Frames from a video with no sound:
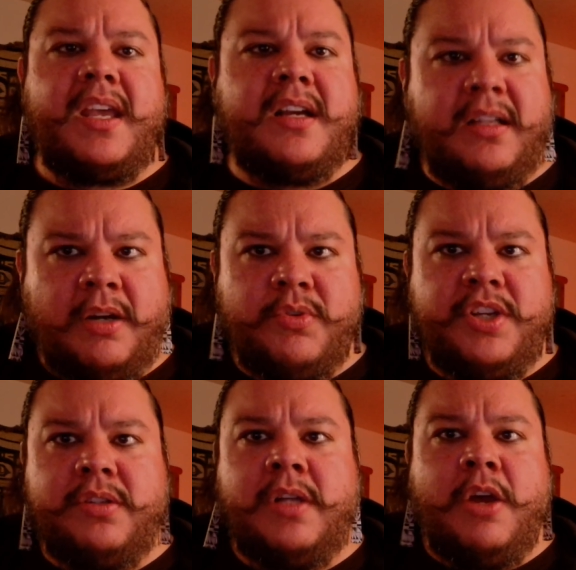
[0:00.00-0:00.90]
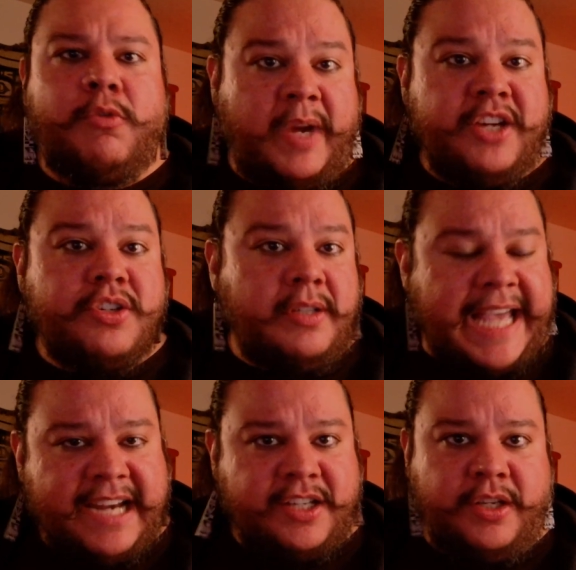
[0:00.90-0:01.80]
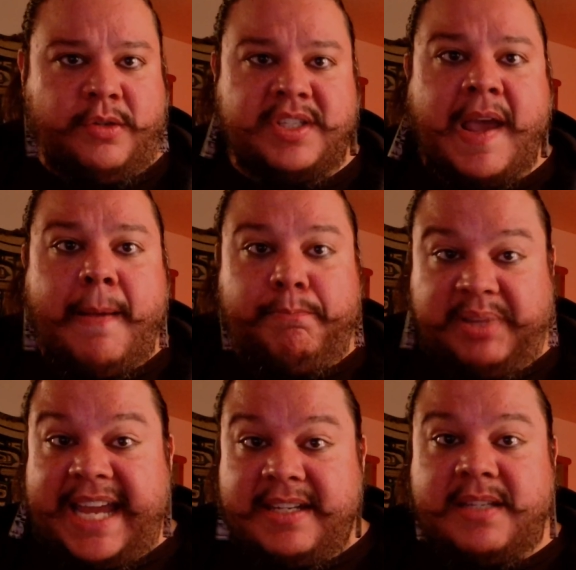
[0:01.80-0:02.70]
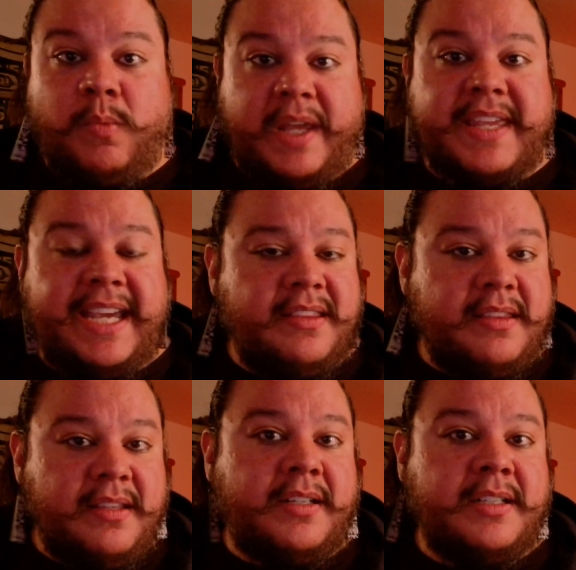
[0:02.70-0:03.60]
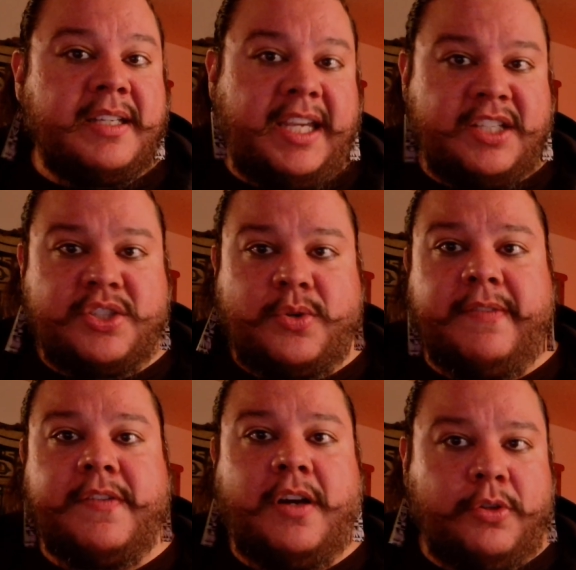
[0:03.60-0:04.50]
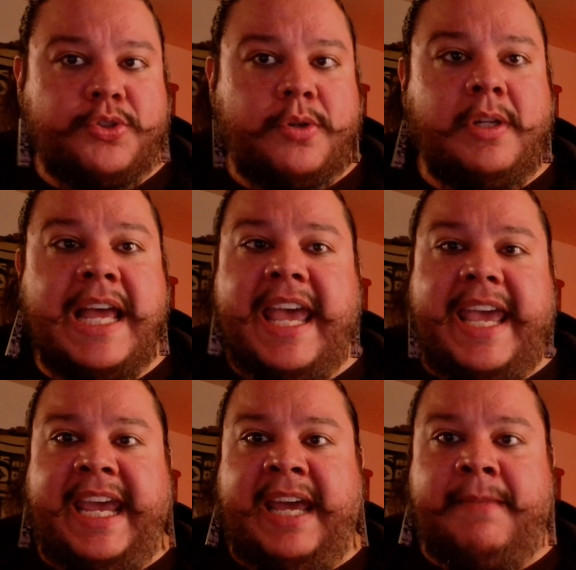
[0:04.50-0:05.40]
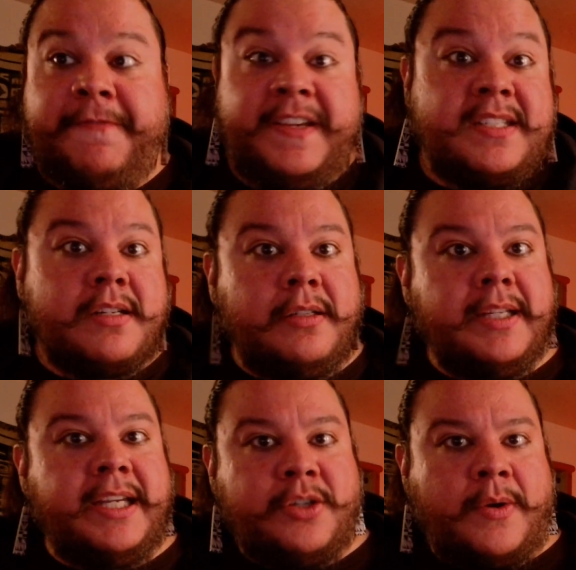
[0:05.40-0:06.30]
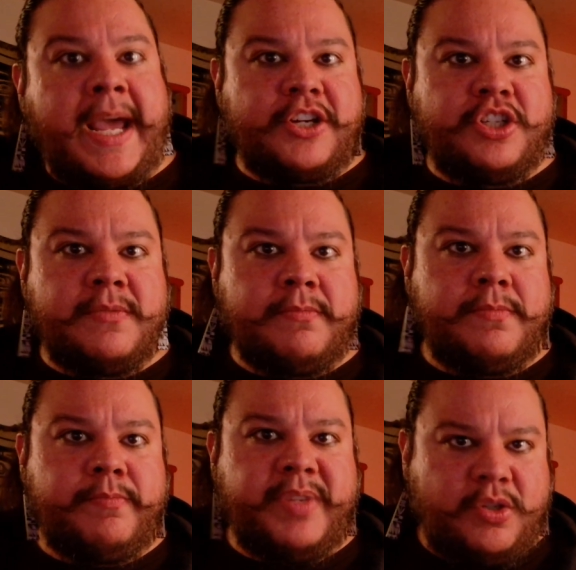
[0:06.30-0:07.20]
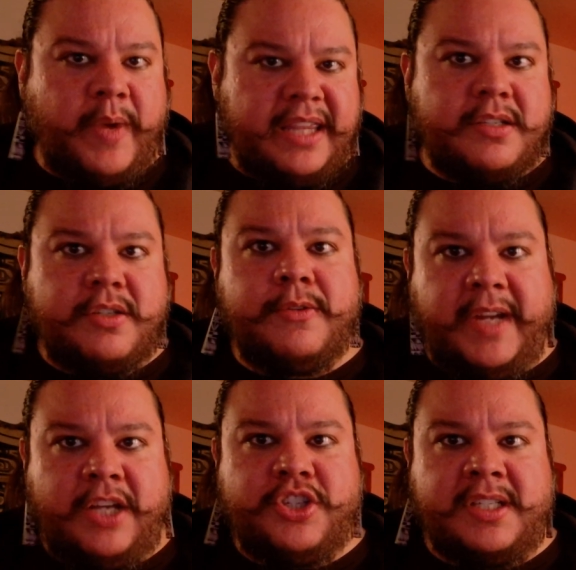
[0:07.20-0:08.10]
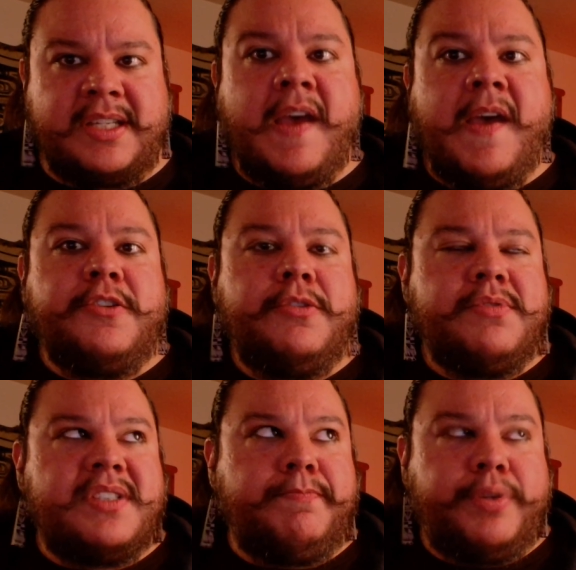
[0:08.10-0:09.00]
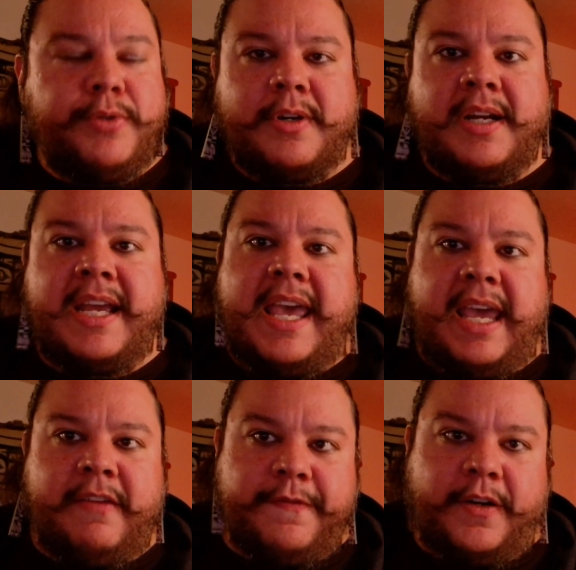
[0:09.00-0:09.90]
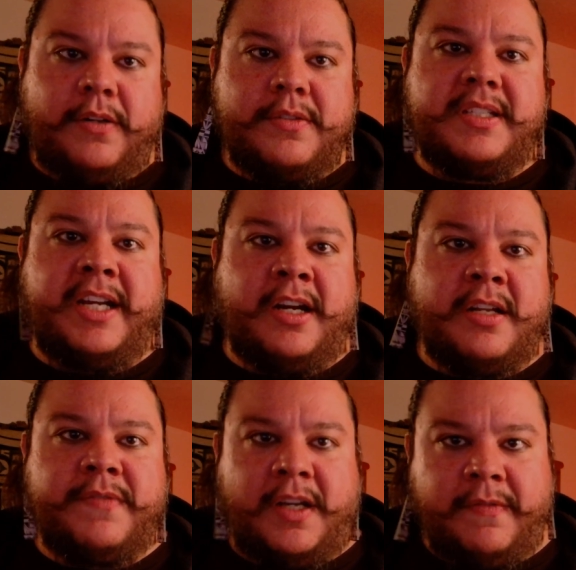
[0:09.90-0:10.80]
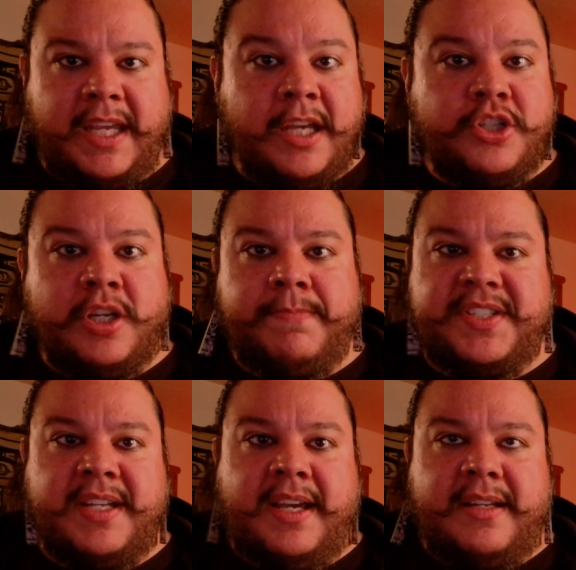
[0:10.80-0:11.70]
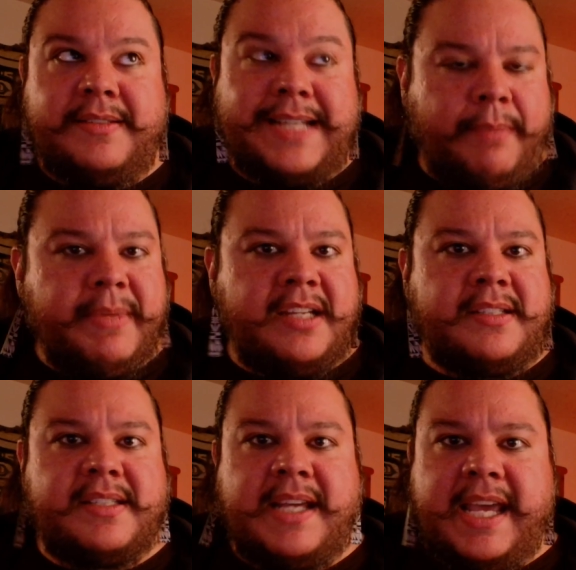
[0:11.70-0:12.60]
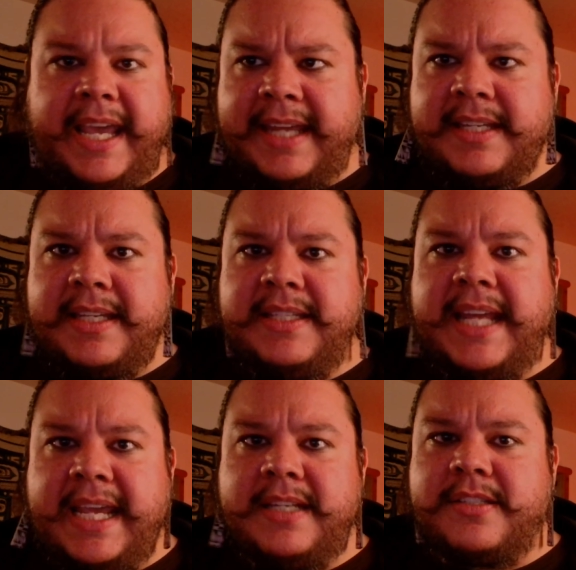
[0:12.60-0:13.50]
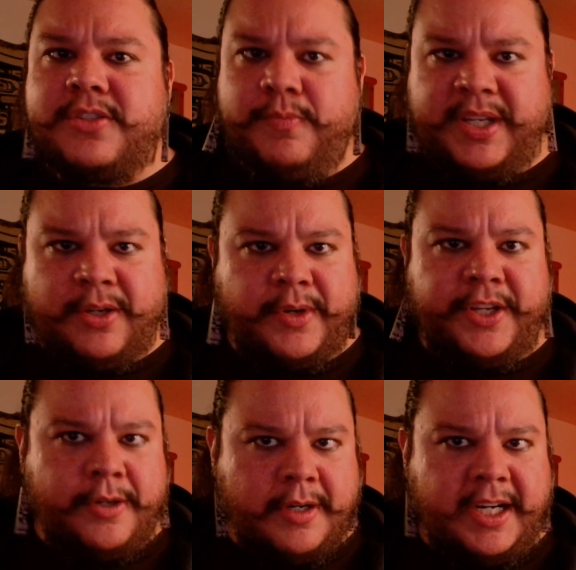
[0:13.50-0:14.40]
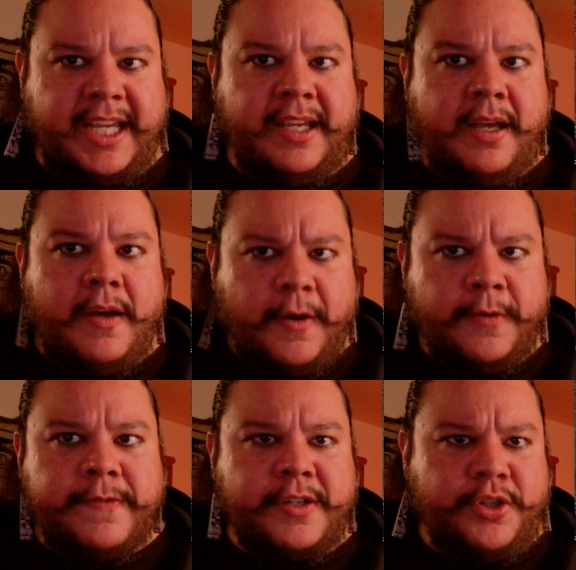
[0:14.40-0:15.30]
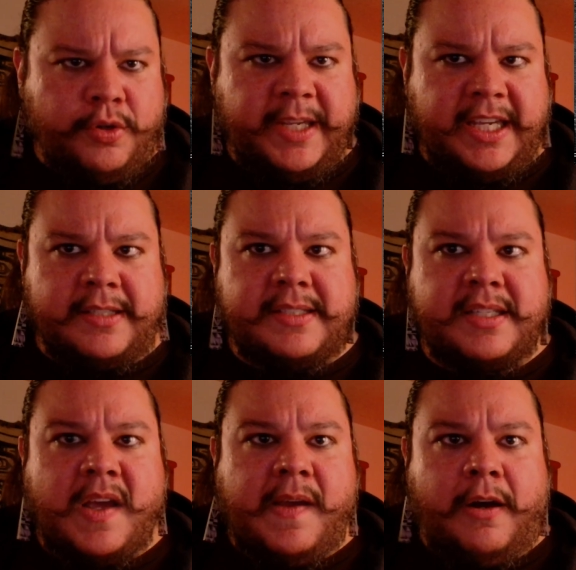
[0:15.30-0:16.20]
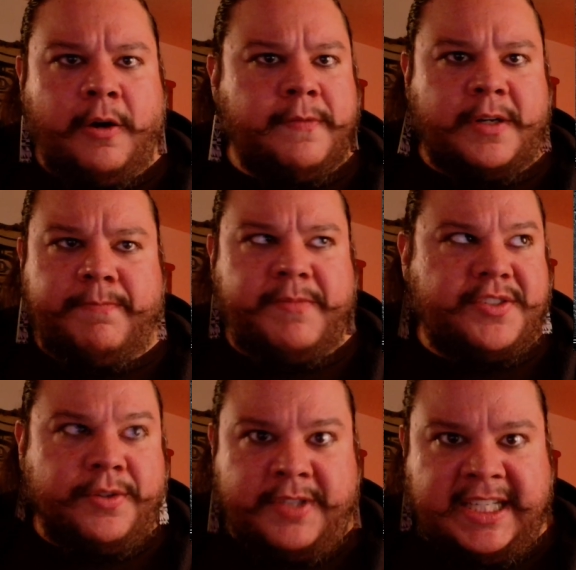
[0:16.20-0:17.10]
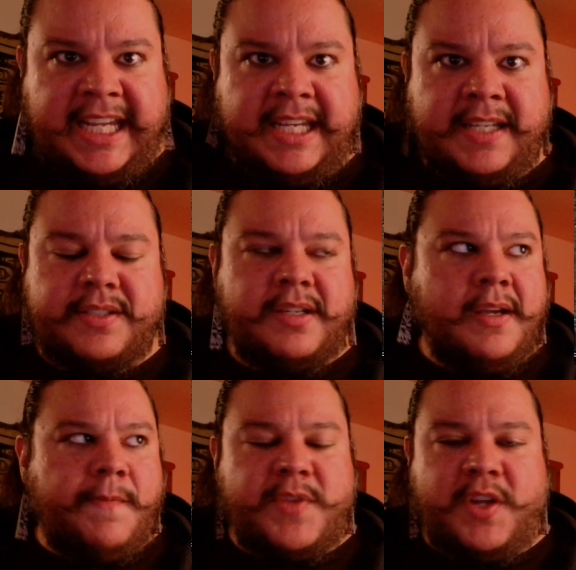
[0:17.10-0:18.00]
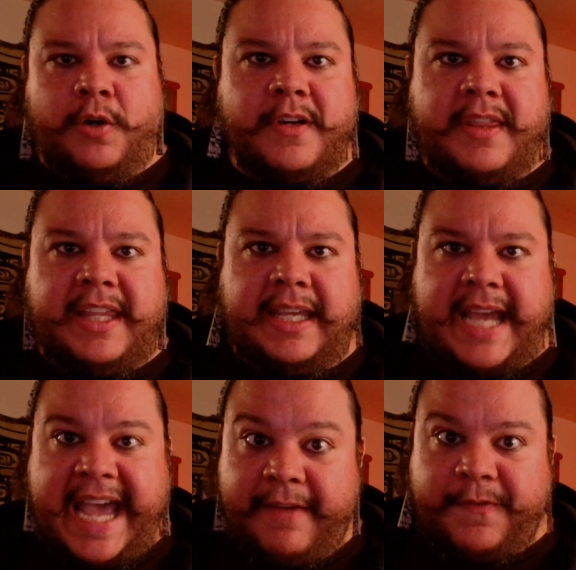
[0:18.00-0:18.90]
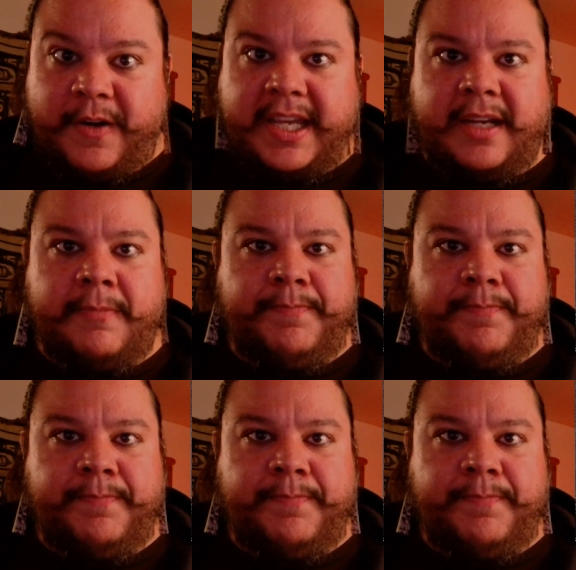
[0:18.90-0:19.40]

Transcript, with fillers: Colonial racial attitudes blended with a long history of cultural and physical interaction between the two regions to support a false narrative of Egypt's dominance and innate superiority over Nubians, over the Sudanese, over the African.